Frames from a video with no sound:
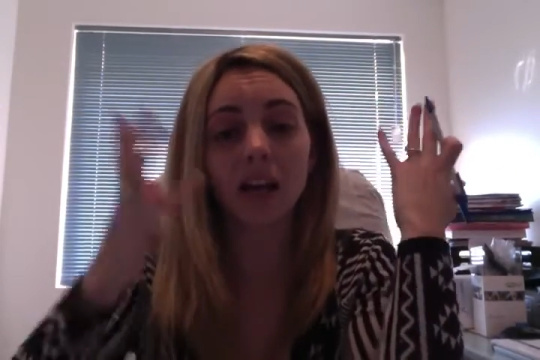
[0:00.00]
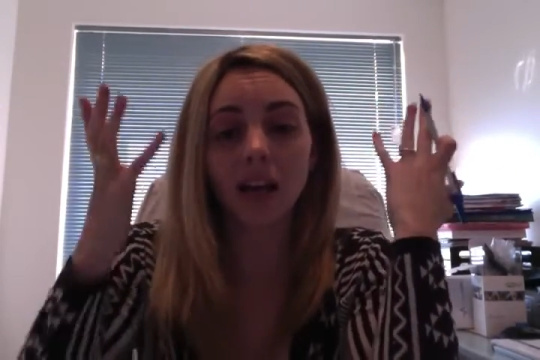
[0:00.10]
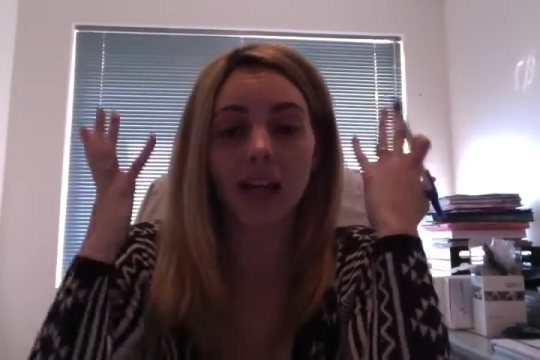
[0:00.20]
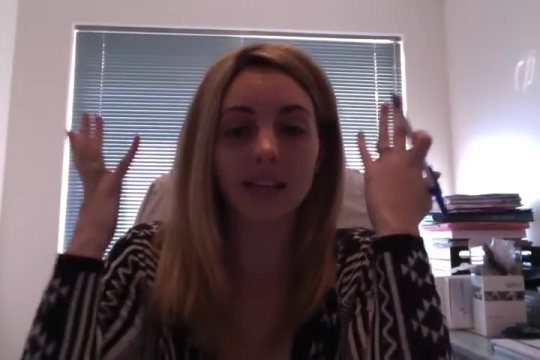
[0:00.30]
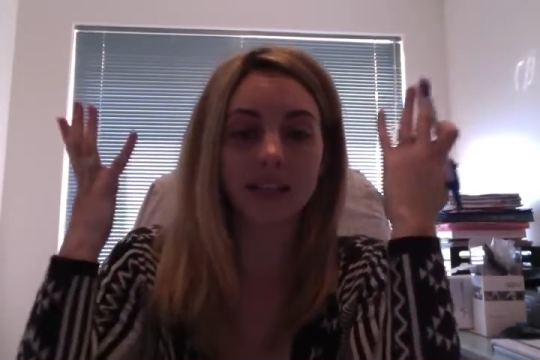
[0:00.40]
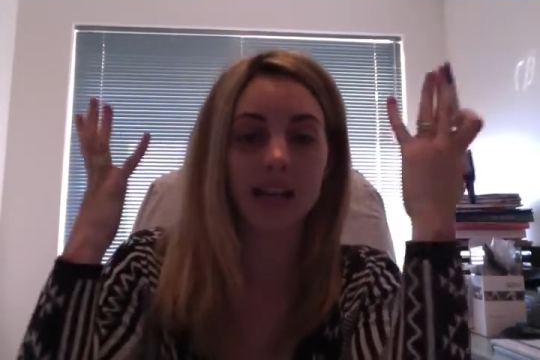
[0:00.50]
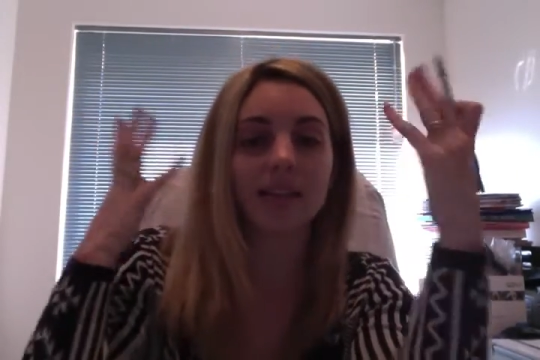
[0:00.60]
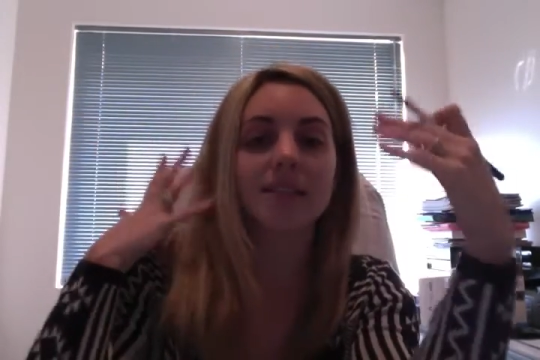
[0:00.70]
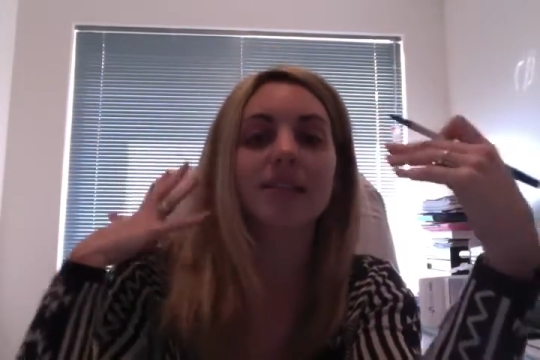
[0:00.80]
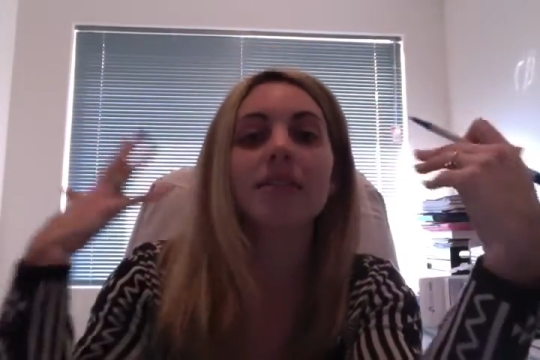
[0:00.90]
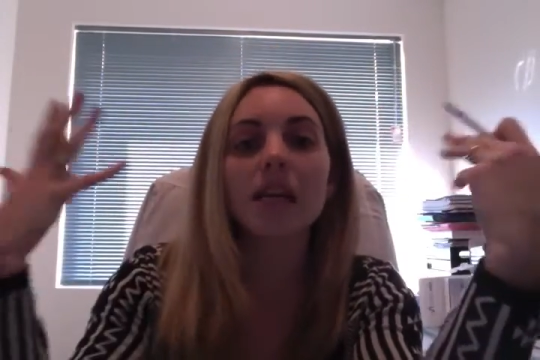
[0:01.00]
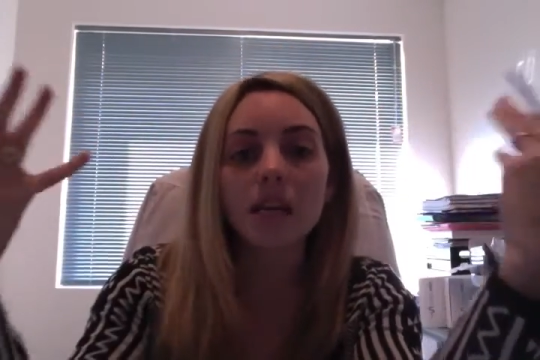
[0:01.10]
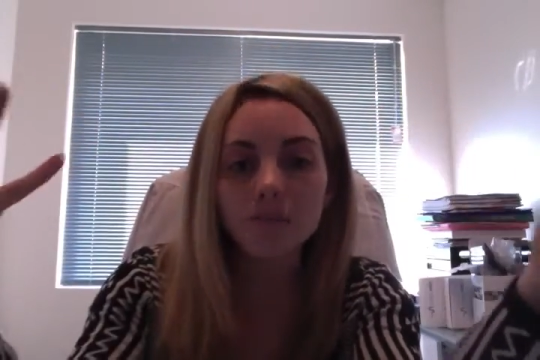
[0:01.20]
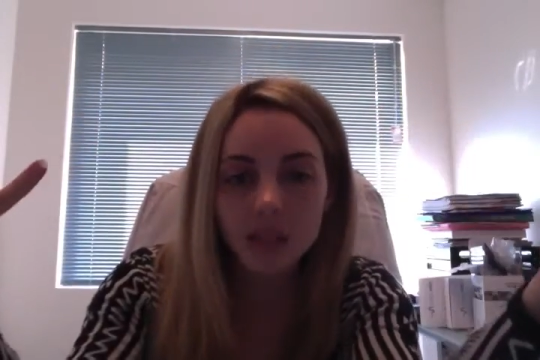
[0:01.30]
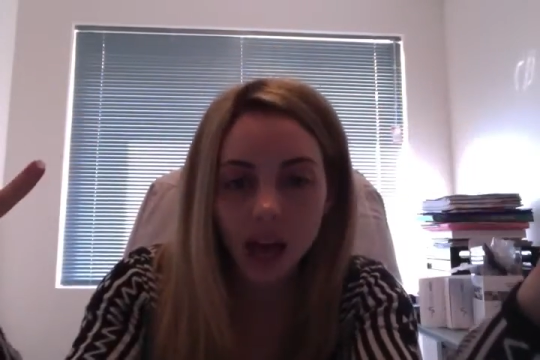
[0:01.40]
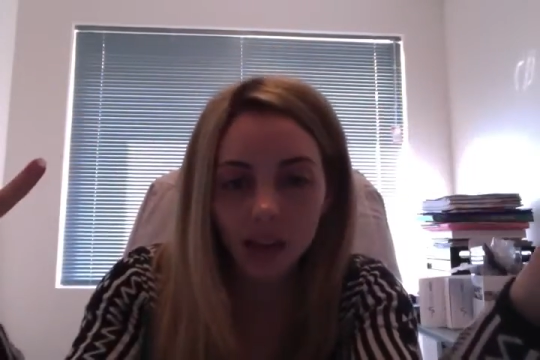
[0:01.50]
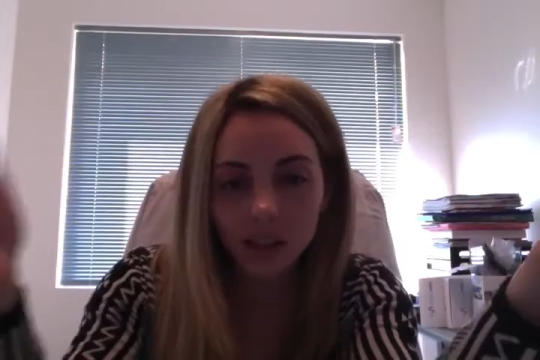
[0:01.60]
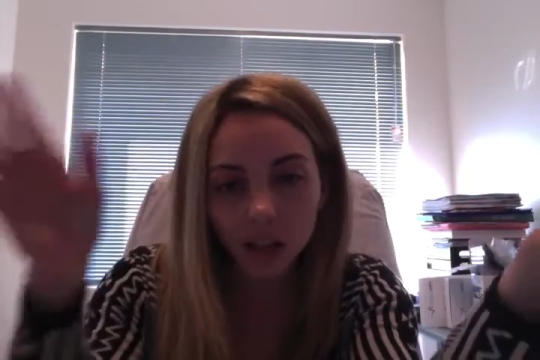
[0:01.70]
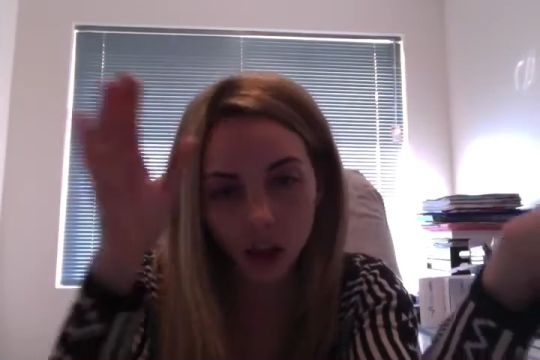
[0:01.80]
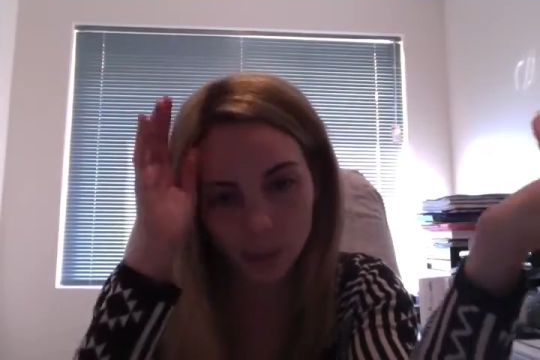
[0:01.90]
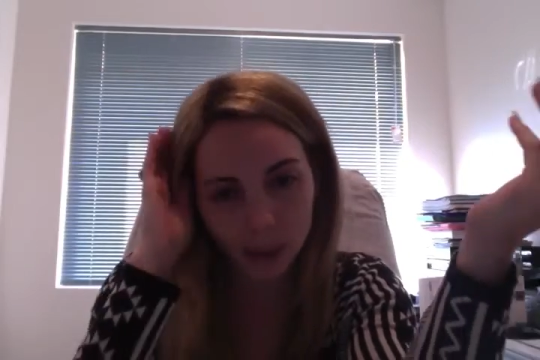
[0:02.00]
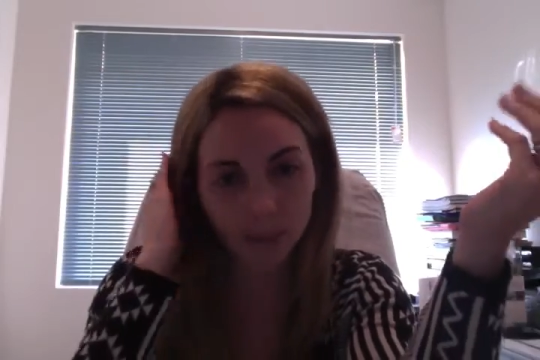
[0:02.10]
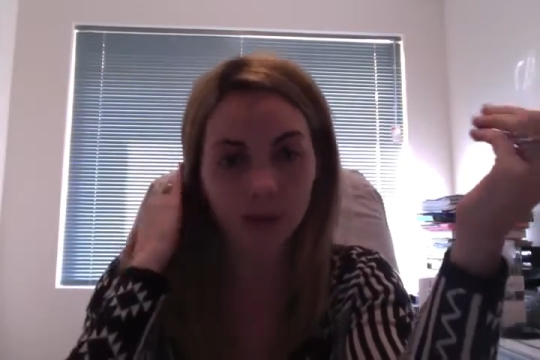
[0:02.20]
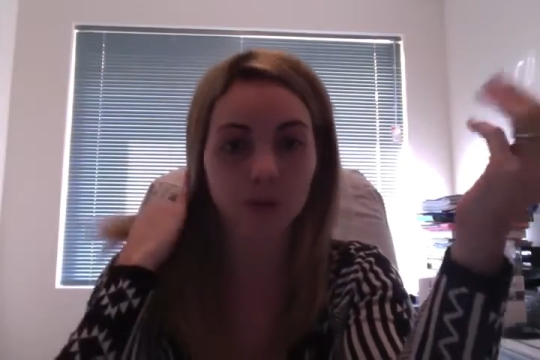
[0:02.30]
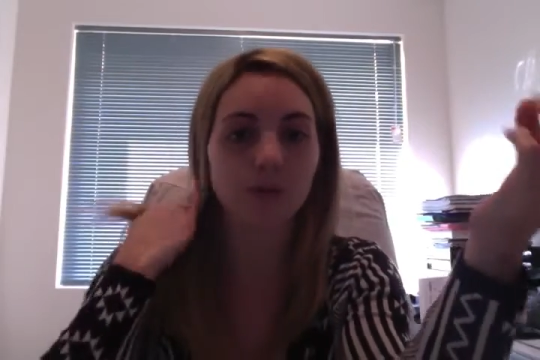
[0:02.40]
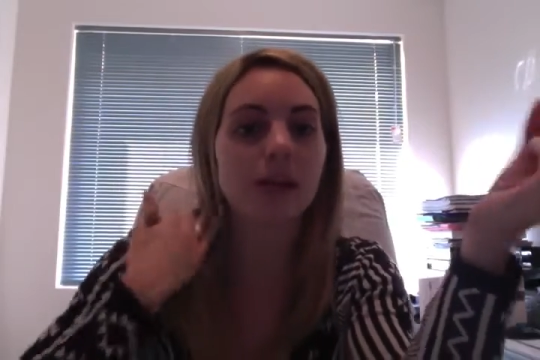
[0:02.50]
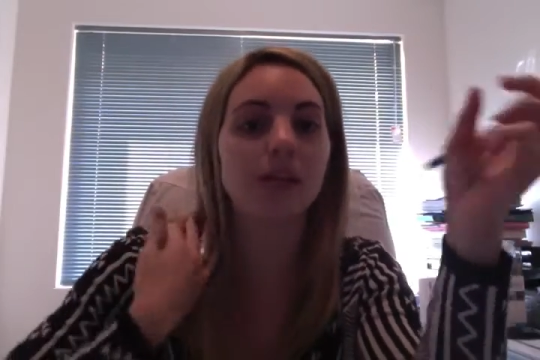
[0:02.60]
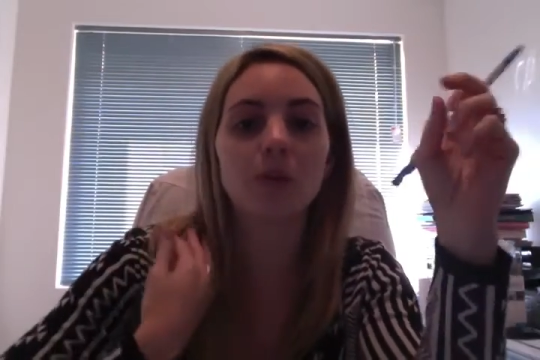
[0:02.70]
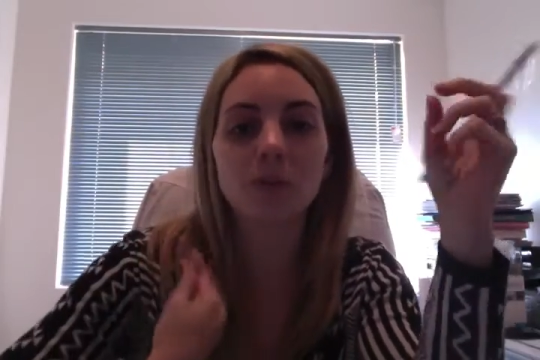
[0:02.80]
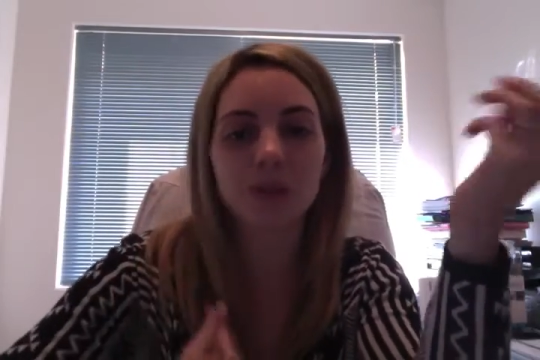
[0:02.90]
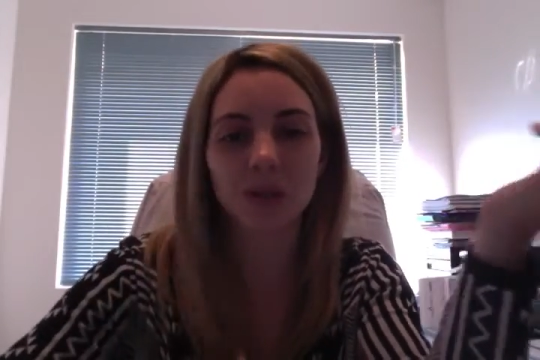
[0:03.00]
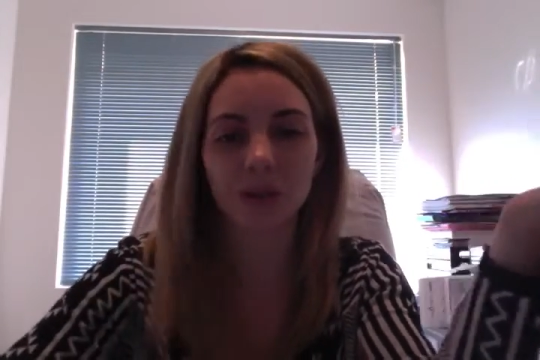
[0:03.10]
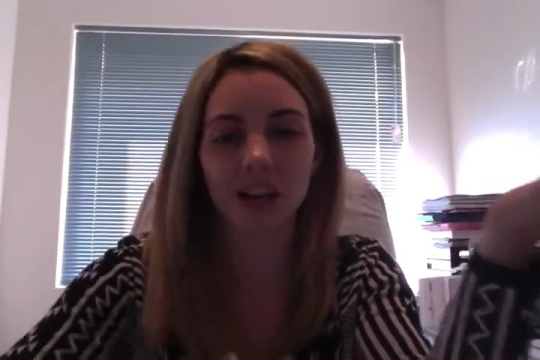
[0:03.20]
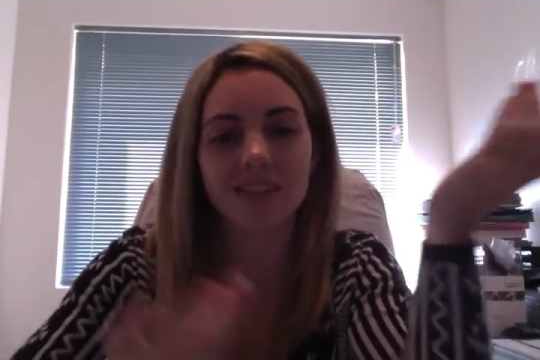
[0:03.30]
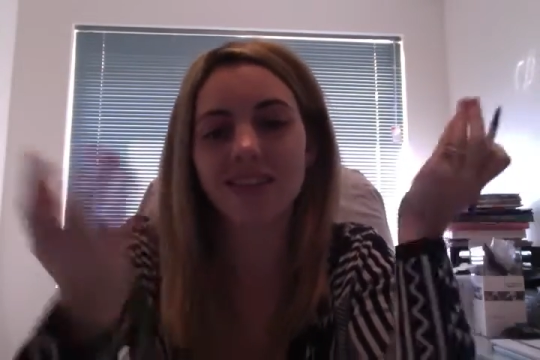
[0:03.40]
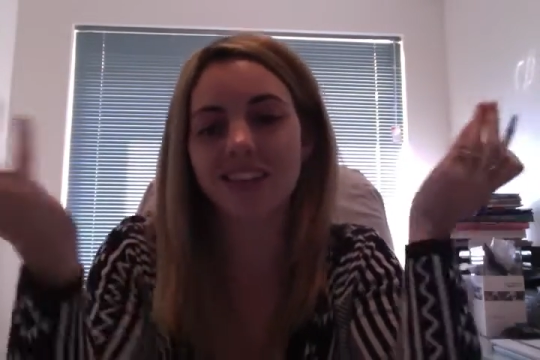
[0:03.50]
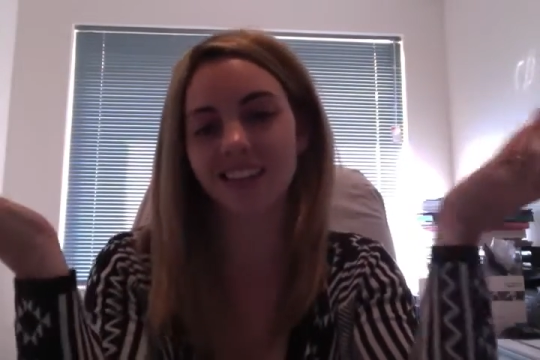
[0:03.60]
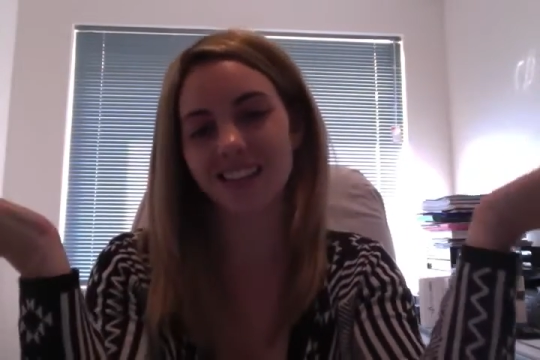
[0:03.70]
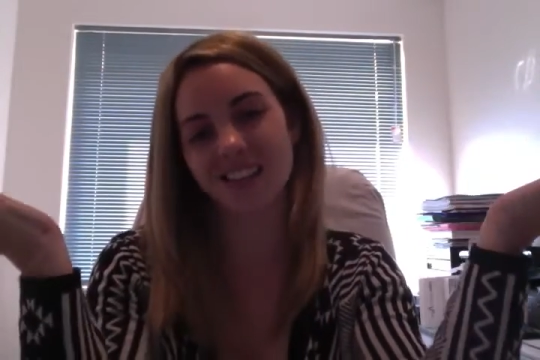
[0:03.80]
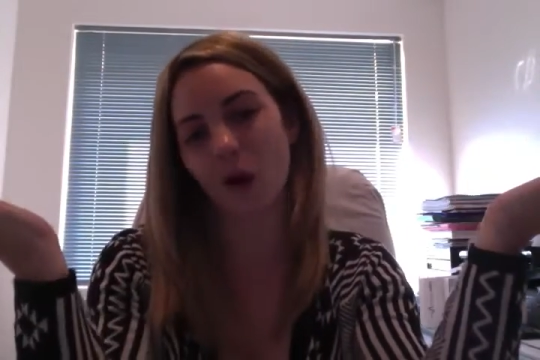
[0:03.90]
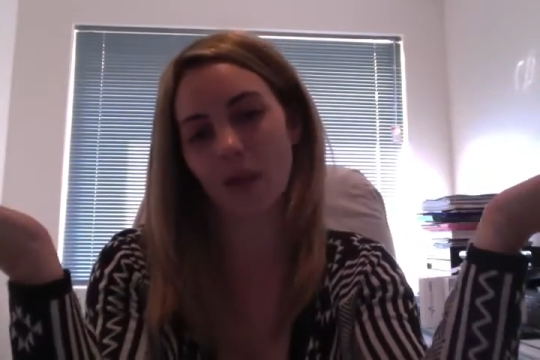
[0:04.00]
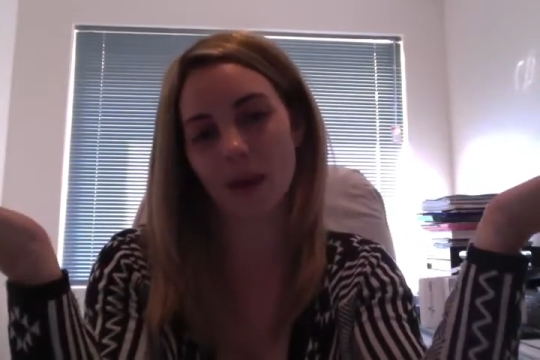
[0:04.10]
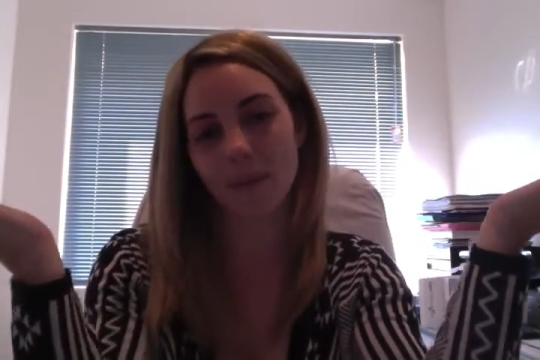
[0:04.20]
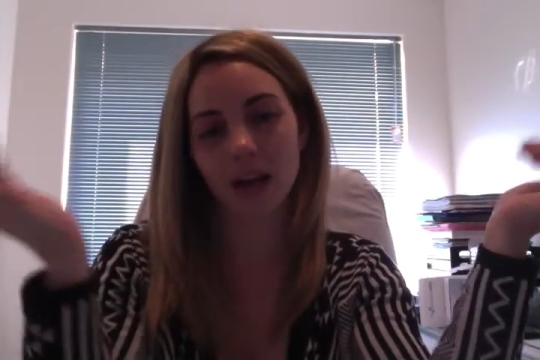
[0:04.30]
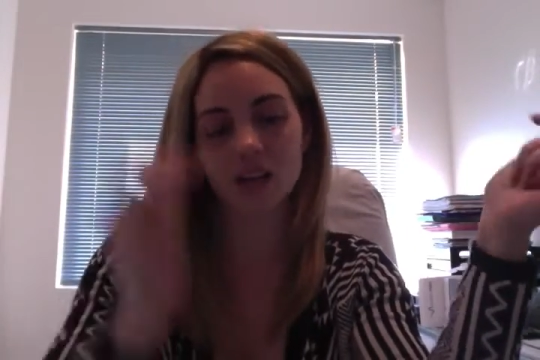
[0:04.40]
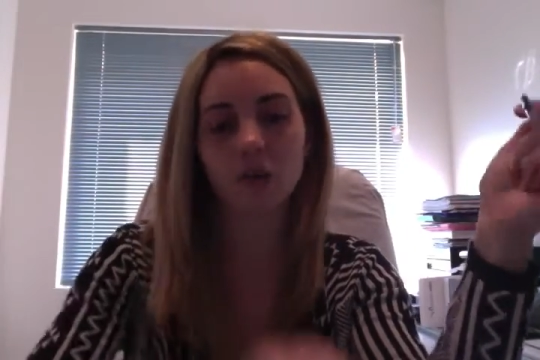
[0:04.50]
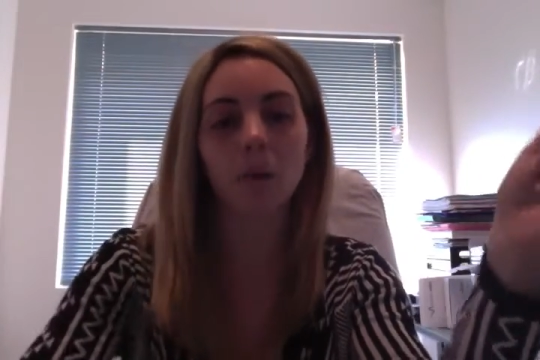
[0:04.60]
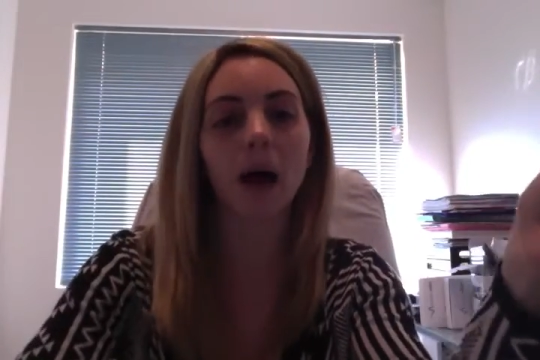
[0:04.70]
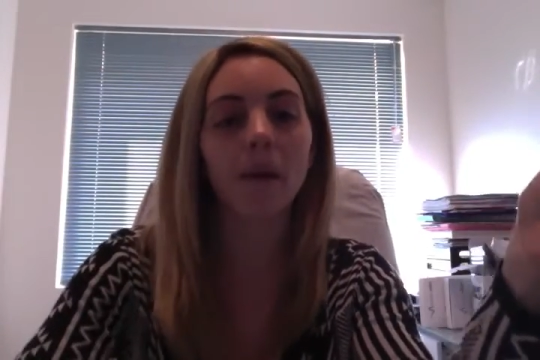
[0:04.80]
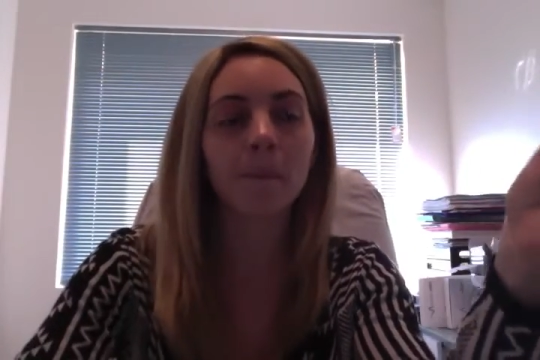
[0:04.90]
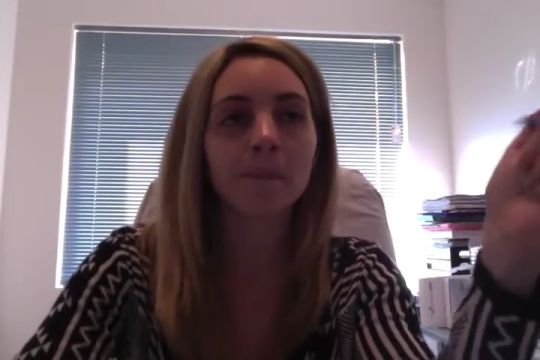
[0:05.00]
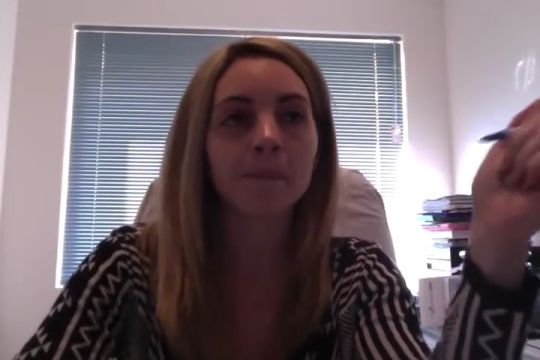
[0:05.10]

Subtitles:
like I said, it seems like a lot, but 3 little Brazil nuts is not that much, but